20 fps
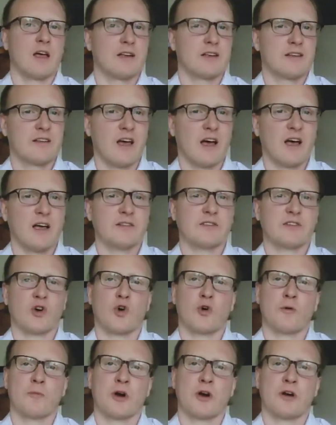Does
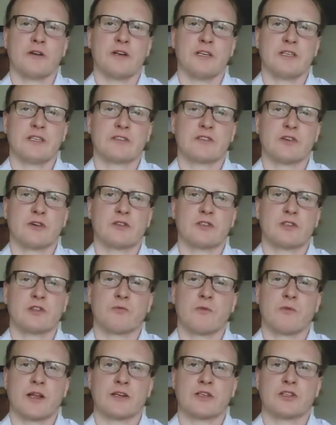Omar need to search the
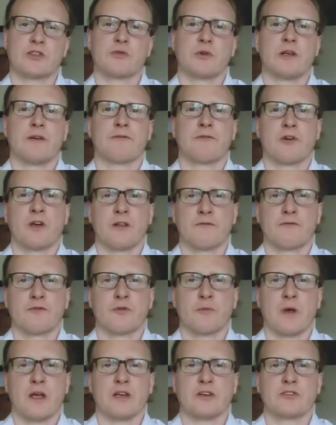registry for
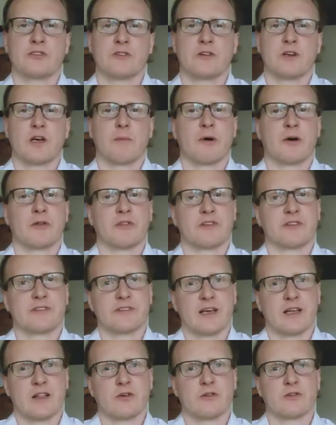information about the
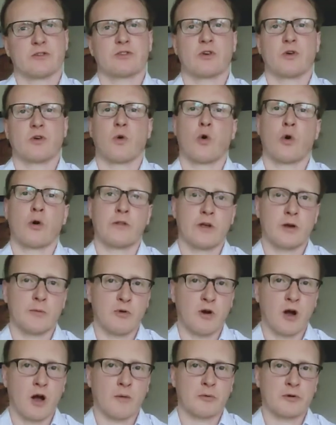sellers or their
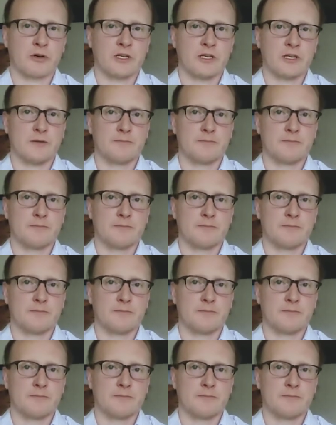property?